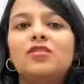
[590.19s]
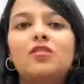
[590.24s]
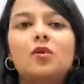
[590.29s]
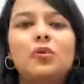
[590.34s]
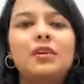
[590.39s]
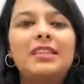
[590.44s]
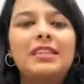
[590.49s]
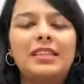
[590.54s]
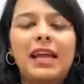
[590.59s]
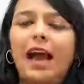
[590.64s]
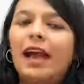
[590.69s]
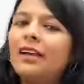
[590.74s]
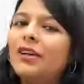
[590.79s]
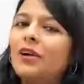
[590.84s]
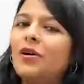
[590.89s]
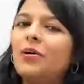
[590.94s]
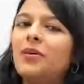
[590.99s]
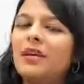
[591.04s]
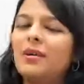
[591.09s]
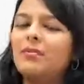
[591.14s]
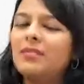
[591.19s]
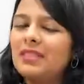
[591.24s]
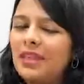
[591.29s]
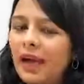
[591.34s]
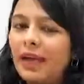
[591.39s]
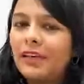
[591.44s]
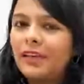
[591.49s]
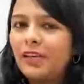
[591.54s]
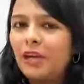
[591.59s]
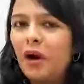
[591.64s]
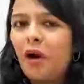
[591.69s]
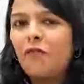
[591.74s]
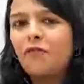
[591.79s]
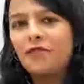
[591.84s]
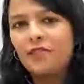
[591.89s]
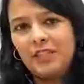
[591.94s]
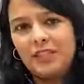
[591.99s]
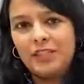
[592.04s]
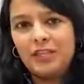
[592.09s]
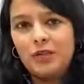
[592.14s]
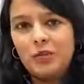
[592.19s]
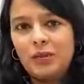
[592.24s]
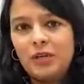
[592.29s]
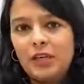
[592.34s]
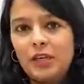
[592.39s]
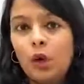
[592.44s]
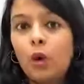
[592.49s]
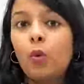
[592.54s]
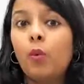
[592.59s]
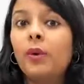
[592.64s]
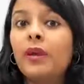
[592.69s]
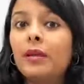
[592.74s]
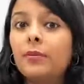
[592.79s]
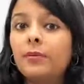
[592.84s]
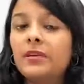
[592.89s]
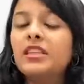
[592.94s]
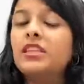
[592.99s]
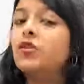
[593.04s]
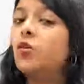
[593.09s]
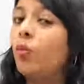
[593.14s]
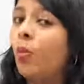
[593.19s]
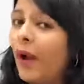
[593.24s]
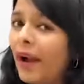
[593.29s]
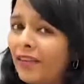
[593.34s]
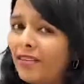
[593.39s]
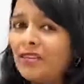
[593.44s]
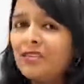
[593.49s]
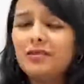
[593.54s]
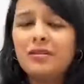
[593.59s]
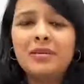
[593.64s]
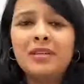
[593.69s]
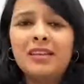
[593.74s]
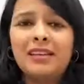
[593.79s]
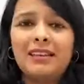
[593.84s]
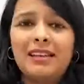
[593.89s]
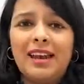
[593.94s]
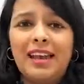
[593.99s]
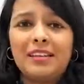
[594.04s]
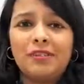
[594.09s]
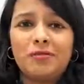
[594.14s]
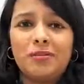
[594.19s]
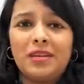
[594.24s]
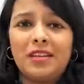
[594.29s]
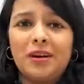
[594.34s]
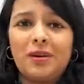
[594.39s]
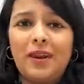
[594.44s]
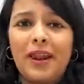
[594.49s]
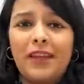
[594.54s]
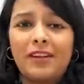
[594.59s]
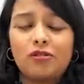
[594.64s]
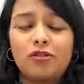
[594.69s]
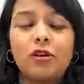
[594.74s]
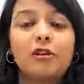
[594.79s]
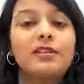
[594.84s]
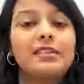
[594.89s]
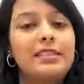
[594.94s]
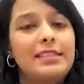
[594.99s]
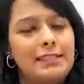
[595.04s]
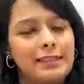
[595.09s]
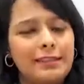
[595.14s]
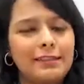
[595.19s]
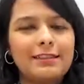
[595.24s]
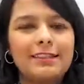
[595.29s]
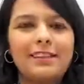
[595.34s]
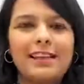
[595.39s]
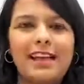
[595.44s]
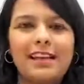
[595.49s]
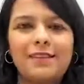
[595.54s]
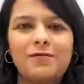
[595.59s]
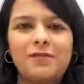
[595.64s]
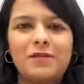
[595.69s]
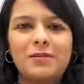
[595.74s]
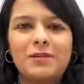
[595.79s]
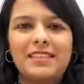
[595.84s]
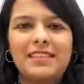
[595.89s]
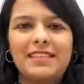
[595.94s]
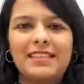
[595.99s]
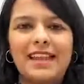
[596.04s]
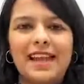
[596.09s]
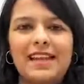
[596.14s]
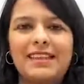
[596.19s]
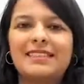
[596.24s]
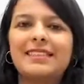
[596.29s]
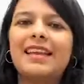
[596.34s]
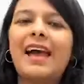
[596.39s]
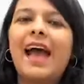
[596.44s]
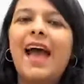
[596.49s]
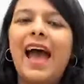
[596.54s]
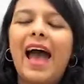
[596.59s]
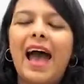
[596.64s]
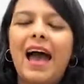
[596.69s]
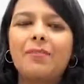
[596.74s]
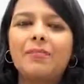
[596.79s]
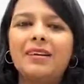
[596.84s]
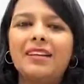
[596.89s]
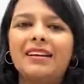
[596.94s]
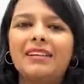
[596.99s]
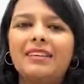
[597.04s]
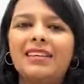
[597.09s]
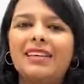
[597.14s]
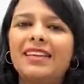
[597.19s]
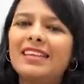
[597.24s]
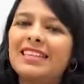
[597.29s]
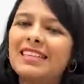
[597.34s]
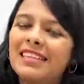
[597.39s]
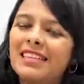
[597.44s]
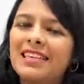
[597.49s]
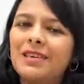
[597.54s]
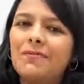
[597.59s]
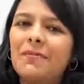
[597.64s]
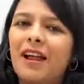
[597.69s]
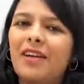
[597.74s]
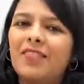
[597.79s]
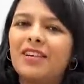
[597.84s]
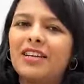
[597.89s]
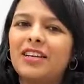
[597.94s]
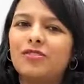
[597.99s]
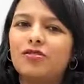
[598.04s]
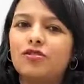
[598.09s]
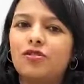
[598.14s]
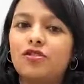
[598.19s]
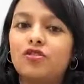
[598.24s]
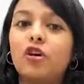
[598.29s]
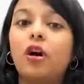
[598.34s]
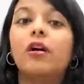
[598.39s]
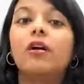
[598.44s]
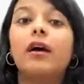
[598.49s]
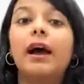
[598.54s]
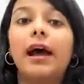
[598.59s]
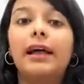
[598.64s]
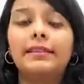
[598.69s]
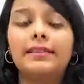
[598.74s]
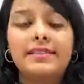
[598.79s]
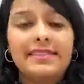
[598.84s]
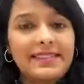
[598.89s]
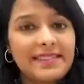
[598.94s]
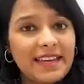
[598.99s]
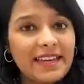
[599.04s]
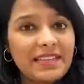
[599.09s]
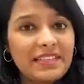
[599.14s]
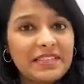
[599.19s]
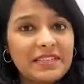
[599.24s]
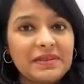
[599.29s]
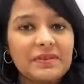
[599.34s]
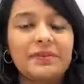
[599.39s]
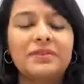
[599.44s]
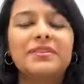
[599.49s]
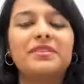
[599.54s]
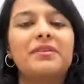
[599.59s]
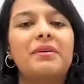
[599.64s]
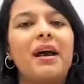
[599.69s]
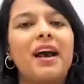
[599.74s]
So with that note, I'm signing off for this video. We'll meet very soon in the next video lecture. Till the time we meet next, happy learning, keep loving literature, and stay tuned to